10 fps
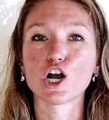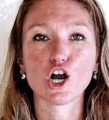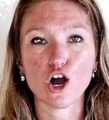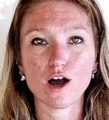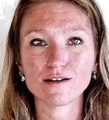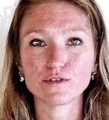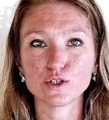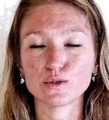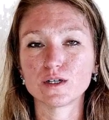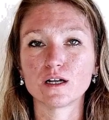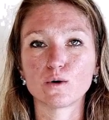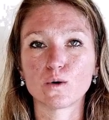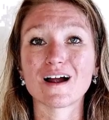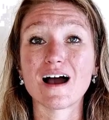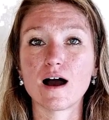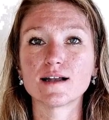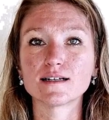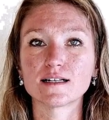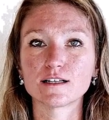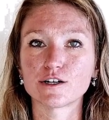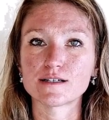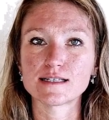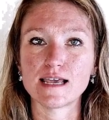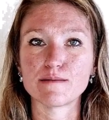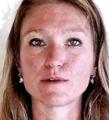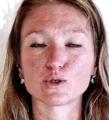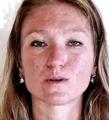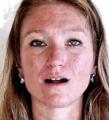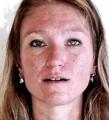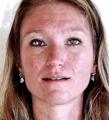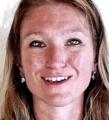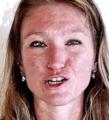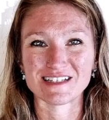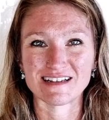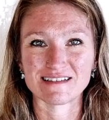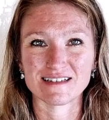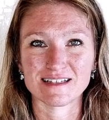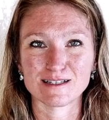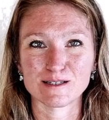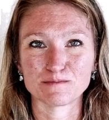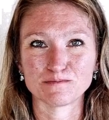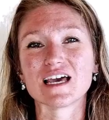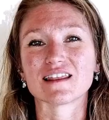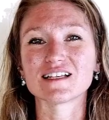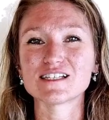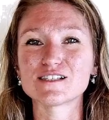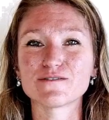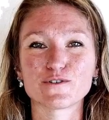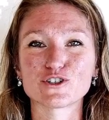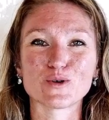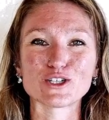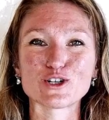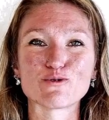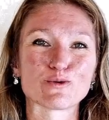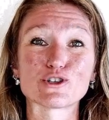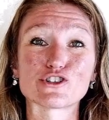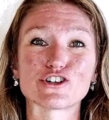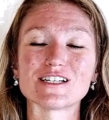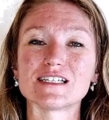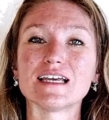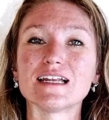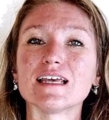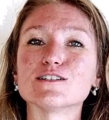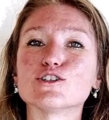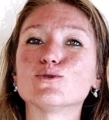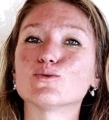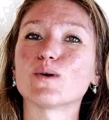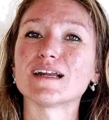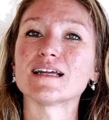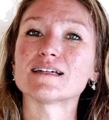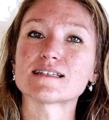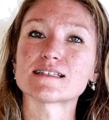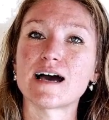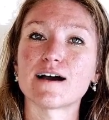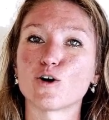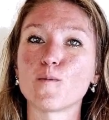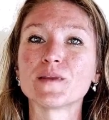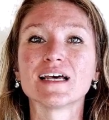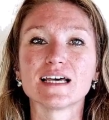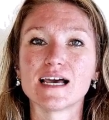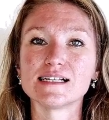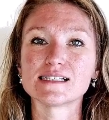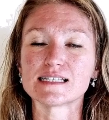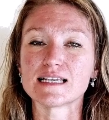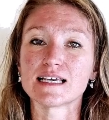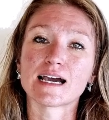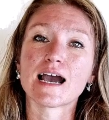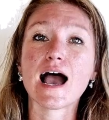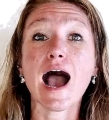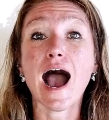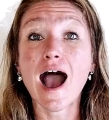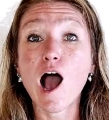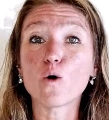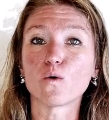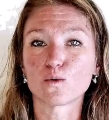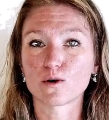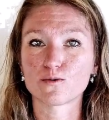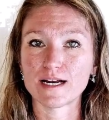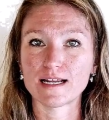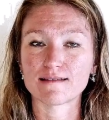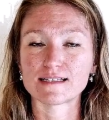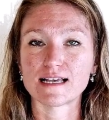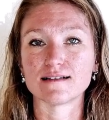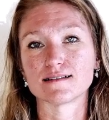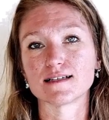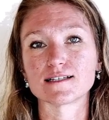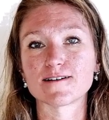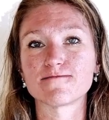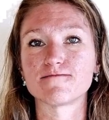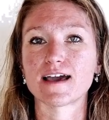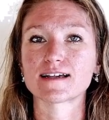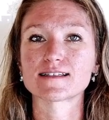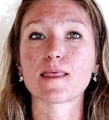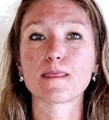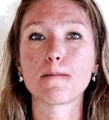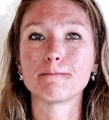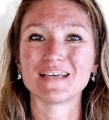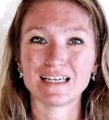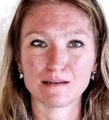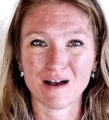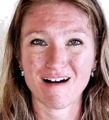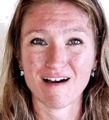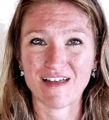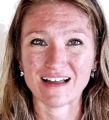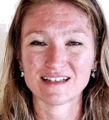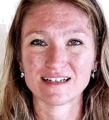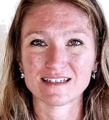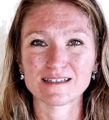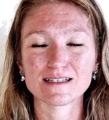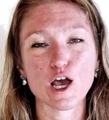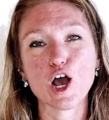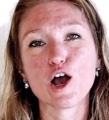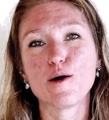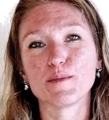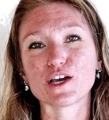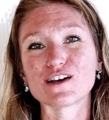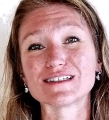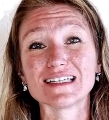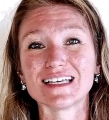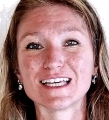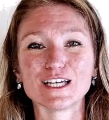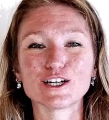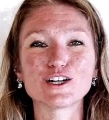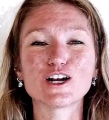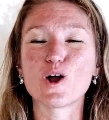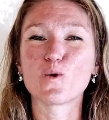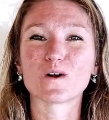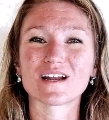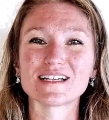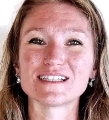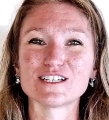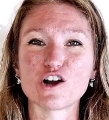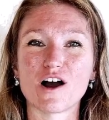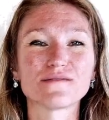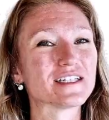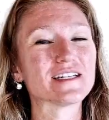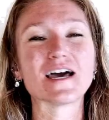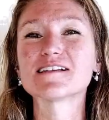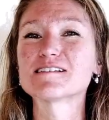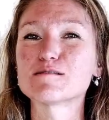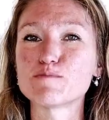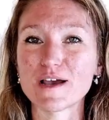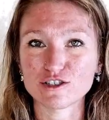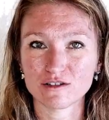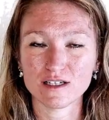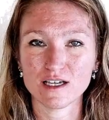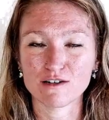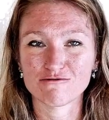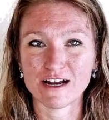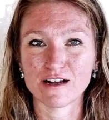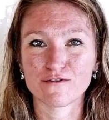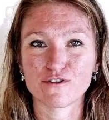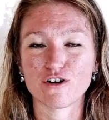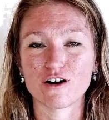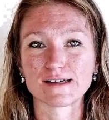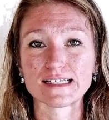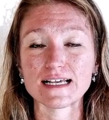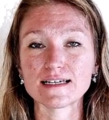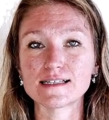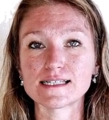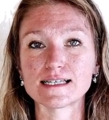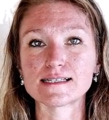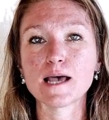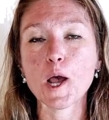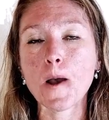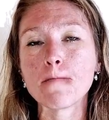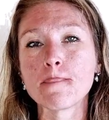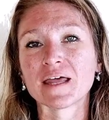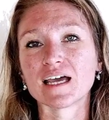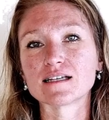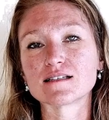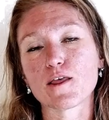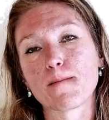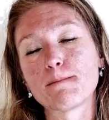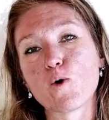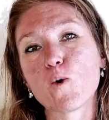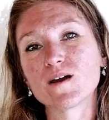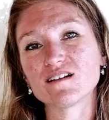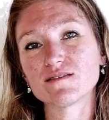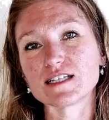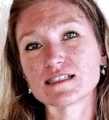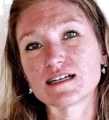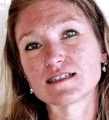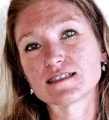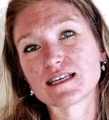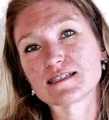convoluted or unclear statements or unclear sentences. This is the first question where we're starting to get into writing style and seeing how we're writing the sentences affects the meaning behind that sentence. Because here, what I see often, especially in writing for the hard sciences, is the point of the sentence gets